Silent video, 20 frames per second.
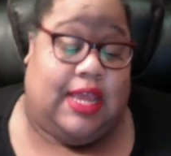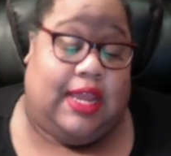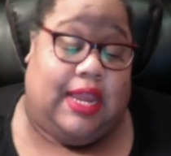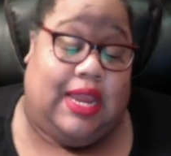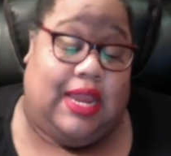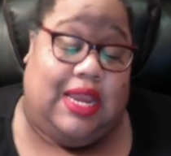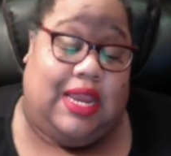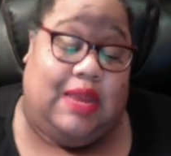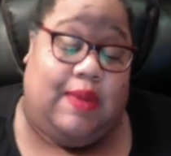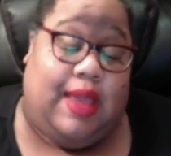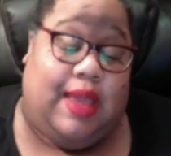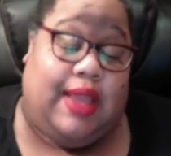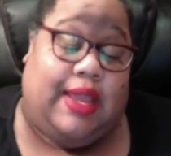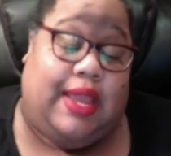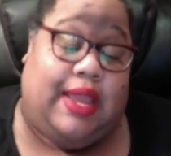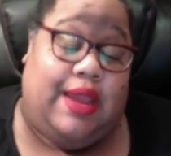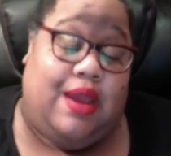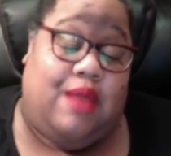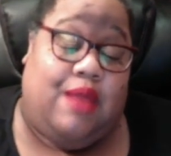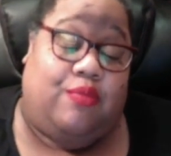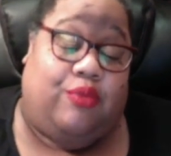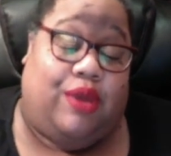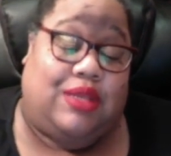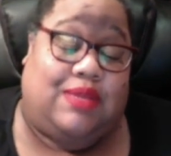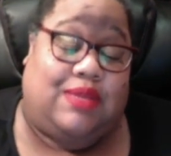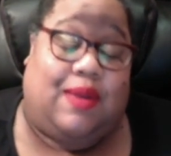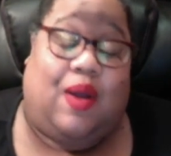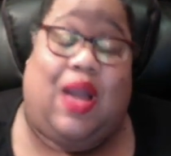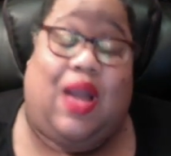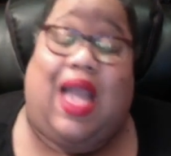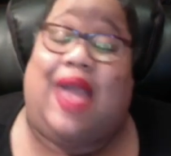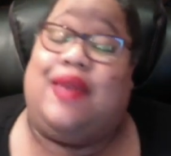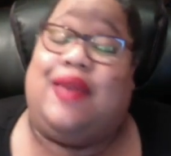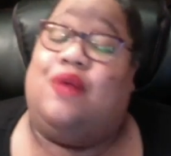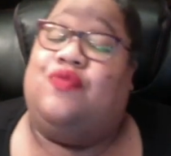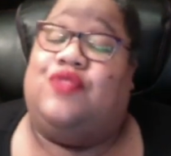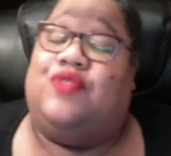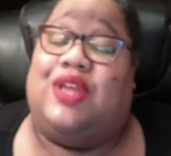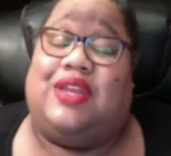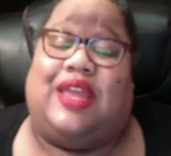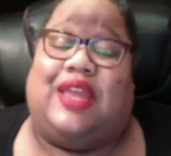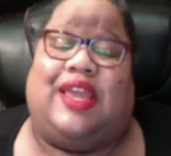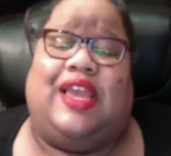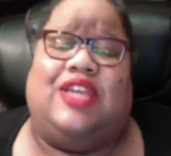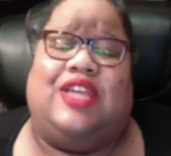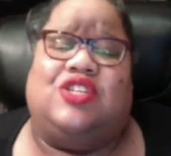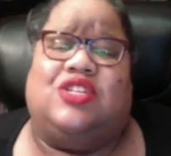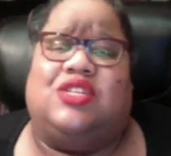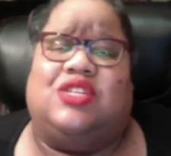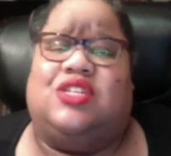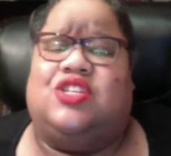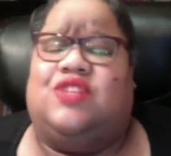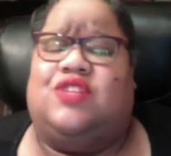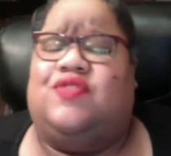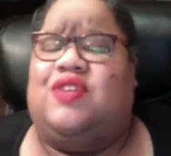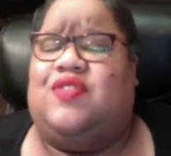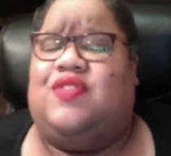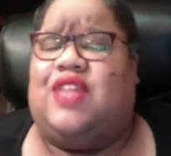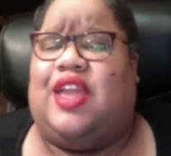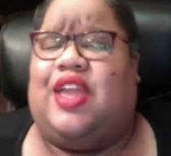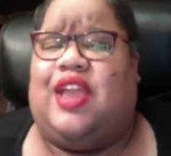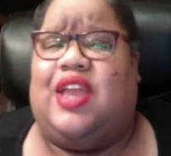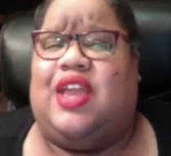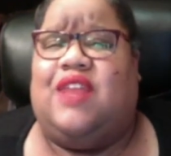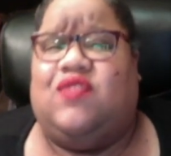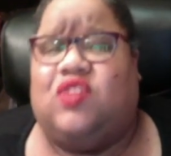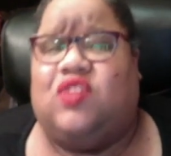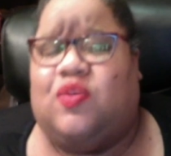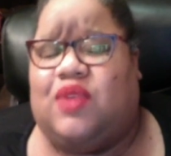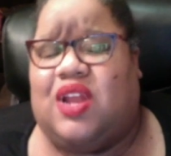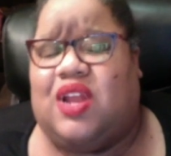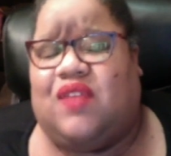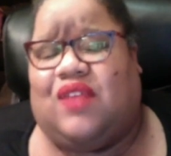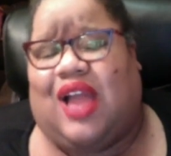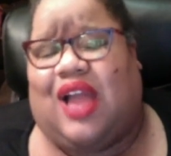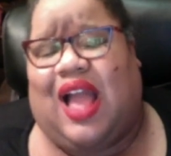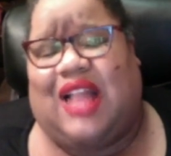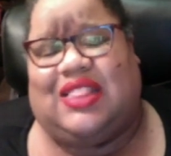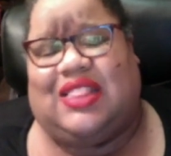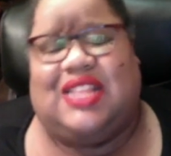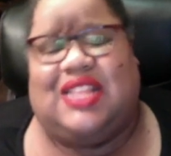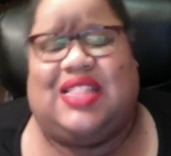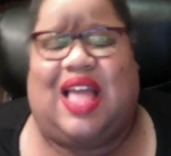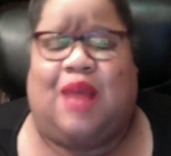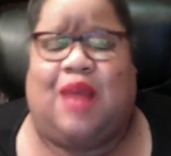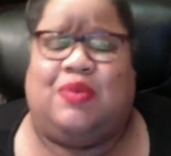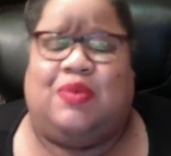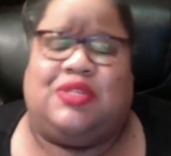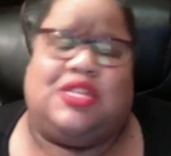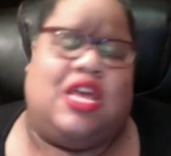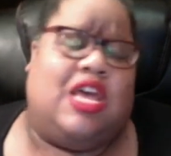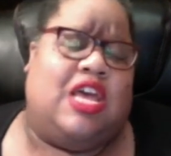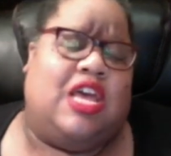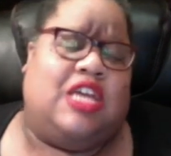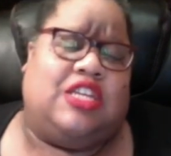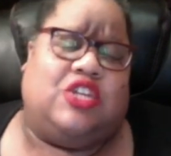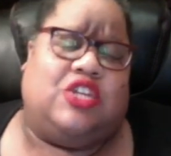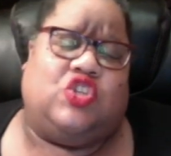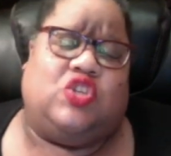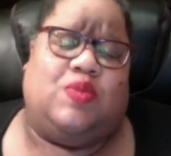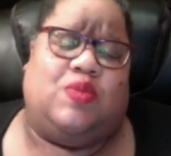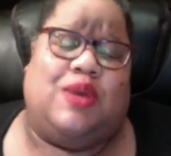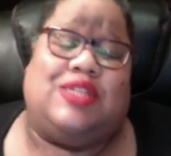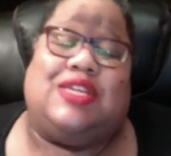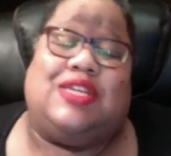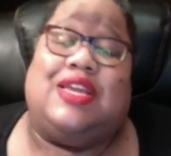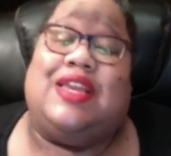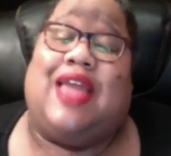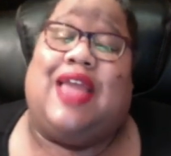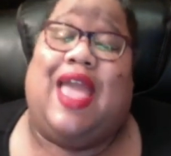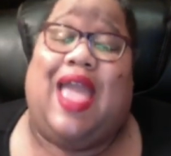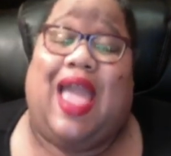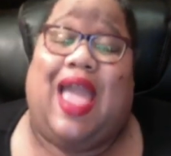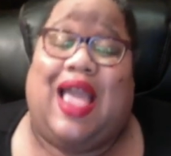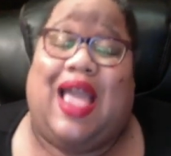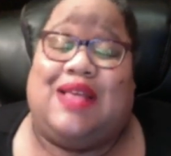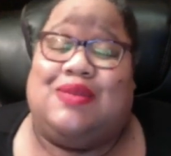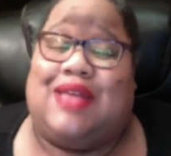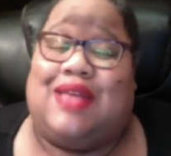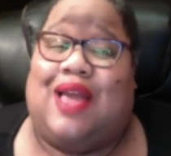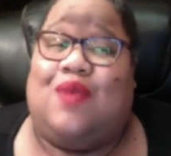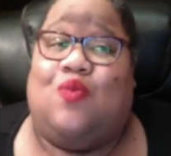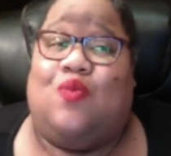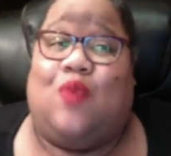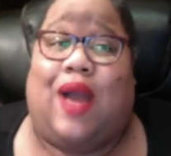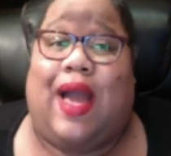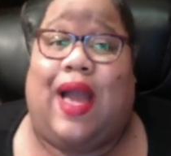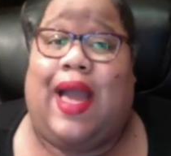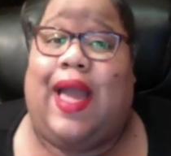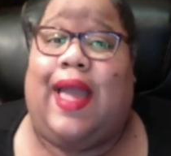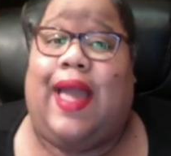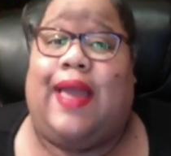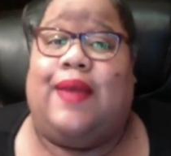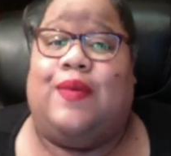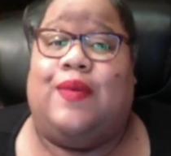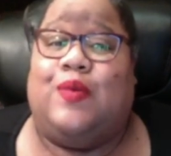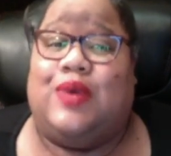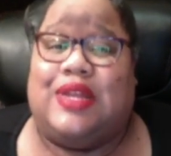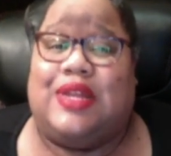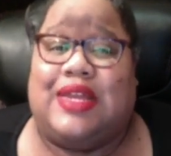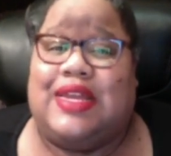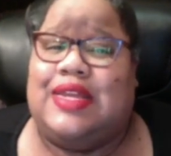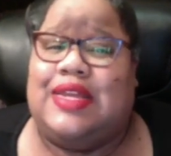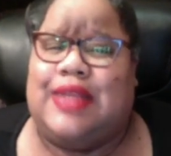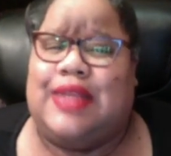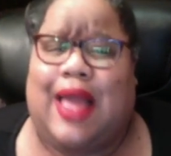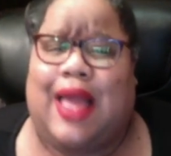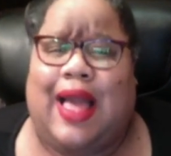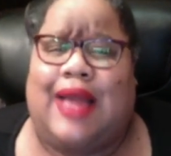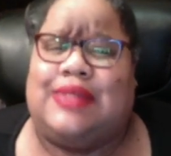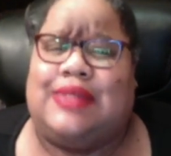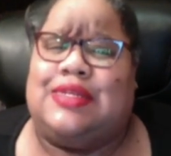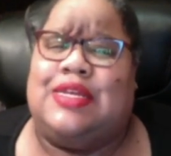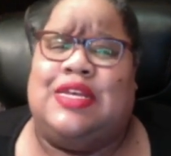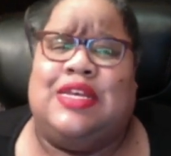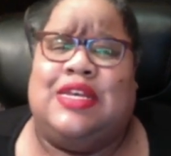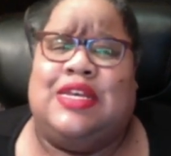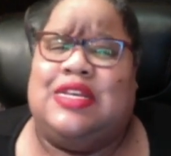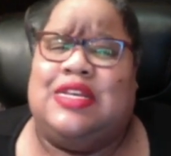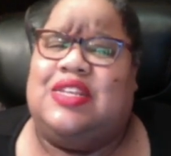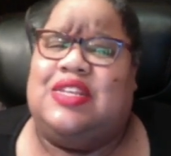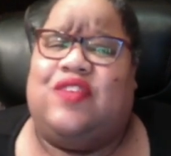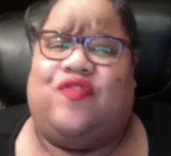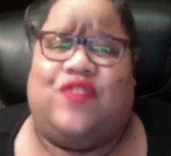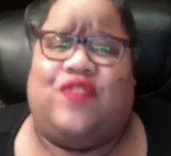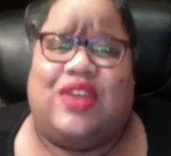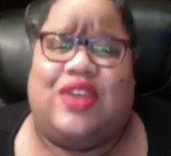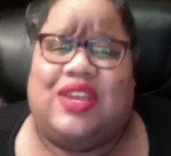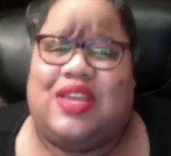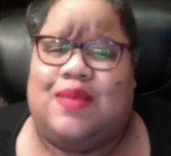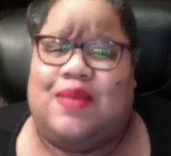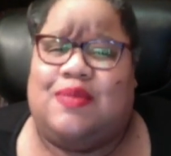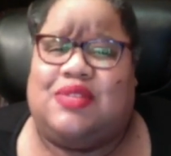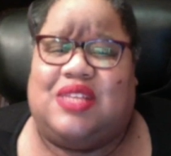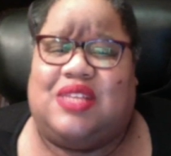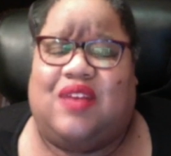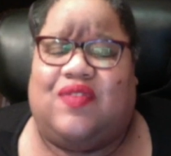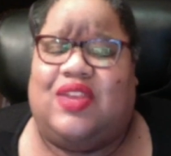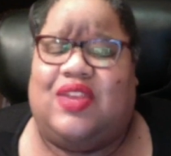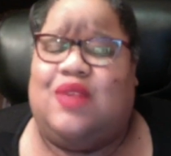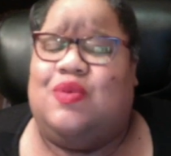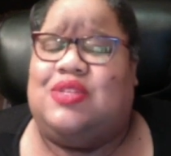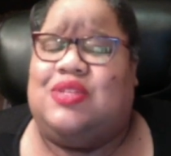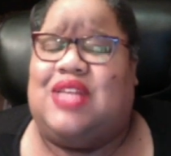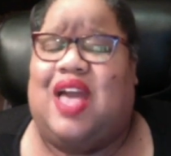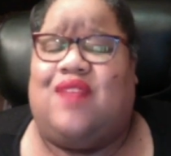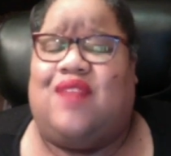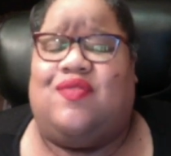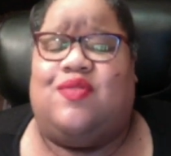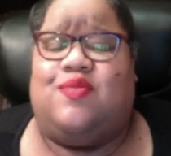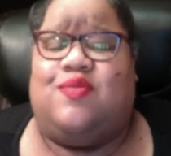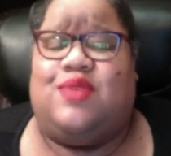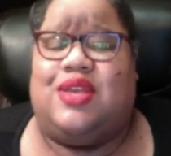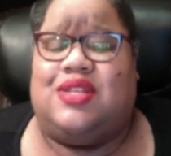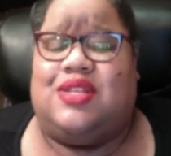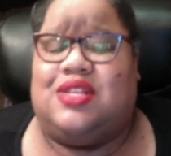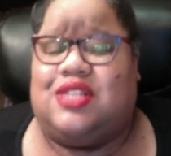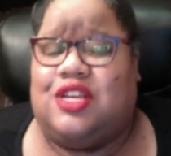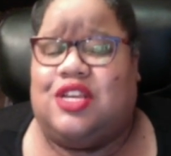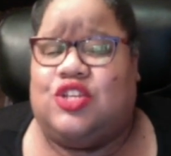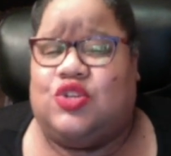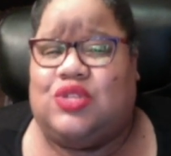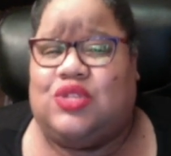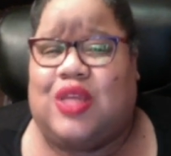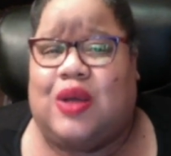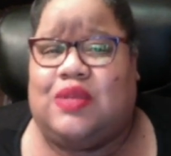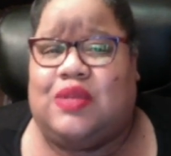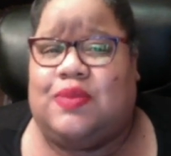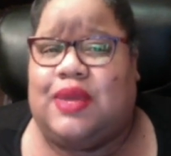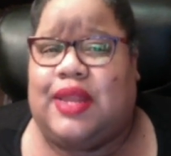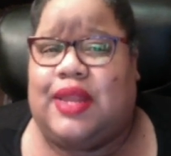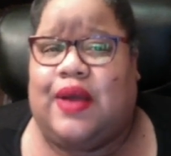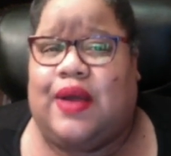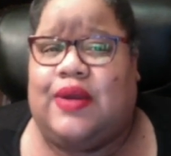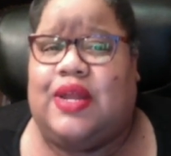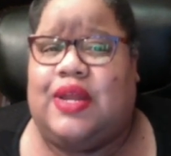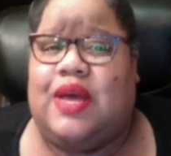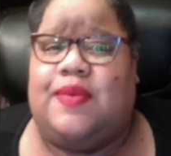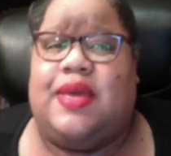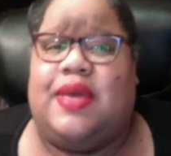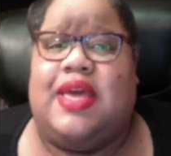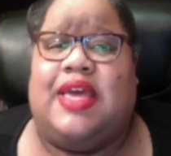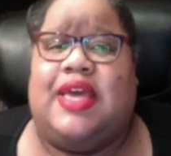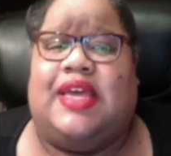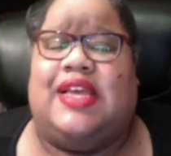Anyway, Karen brings about. up. I don't think that he sh should have done that interview, whatever. I think that was just too much. And Ashley's like, why would he not defend himself. He was having business issues that was being held up.